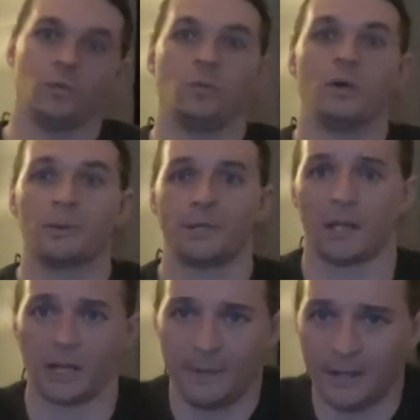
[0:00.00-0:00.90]
what are we
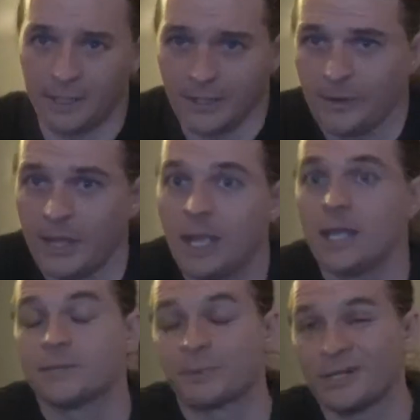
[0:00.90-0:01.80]
talking about here?
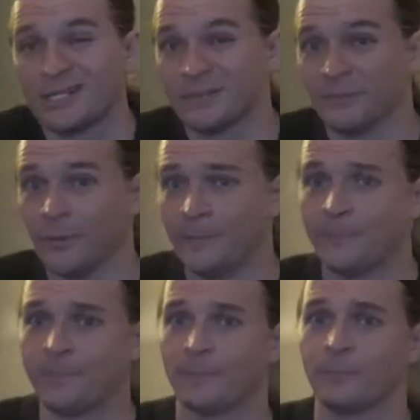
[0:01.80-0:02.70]
It's pretty simple,
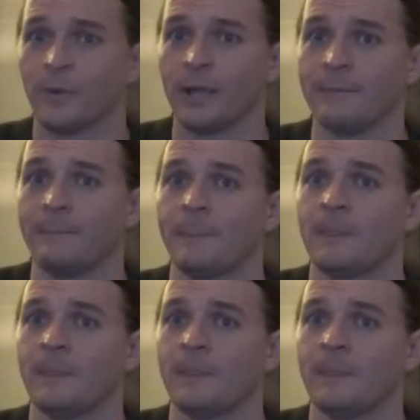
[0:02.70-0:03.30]
right?